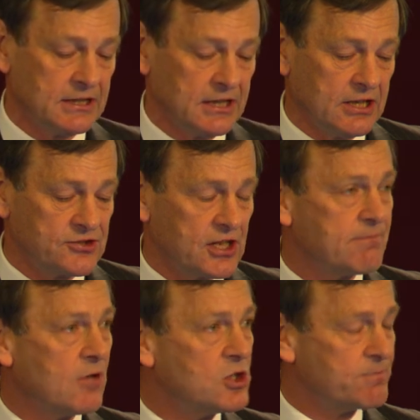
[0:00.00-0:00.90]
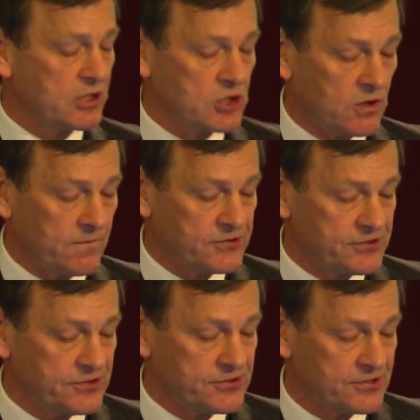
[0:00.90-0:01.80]
Instead, most British
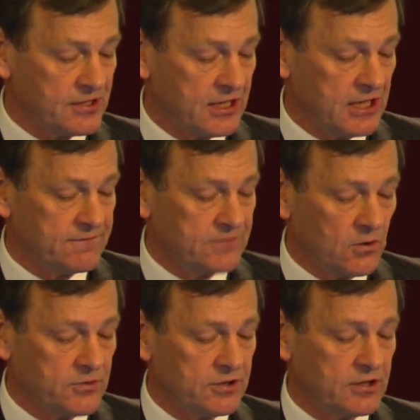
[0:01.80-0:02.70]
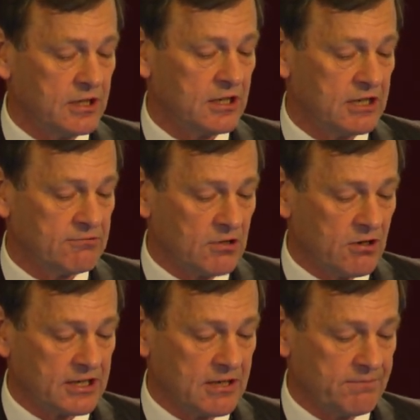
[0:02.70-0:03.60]
officers involved in the
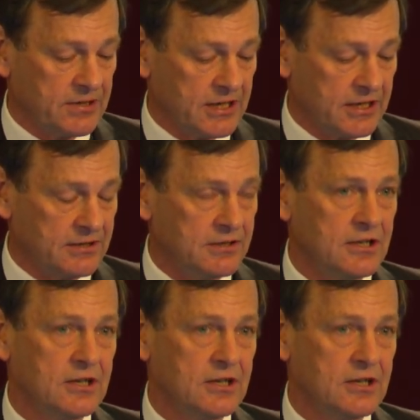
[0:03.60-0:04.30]
Iraq campaign